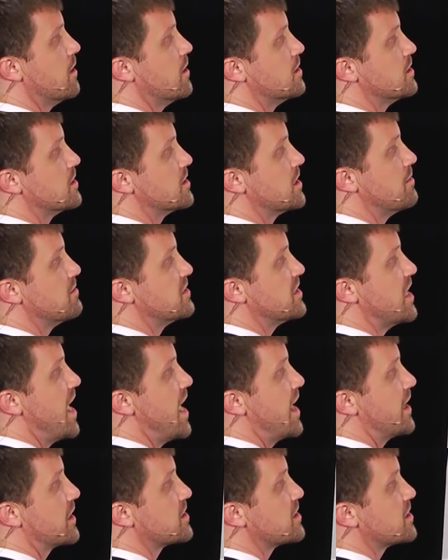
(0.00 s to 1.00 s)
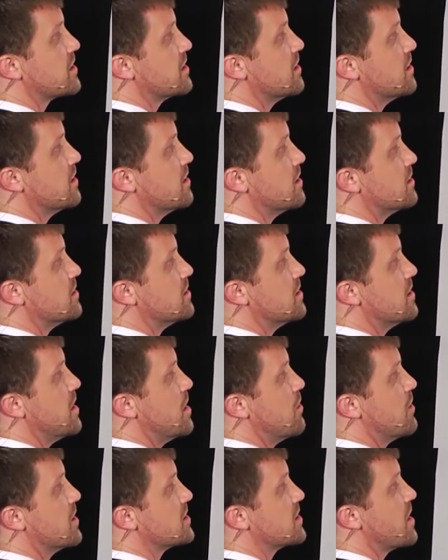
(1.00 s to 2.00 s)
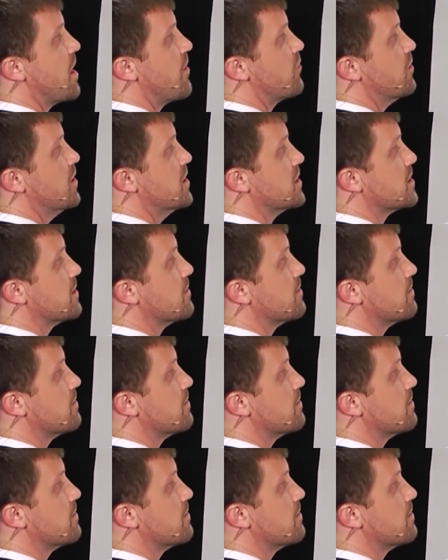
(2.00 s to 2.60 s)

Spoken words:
some tax to the U.S. government.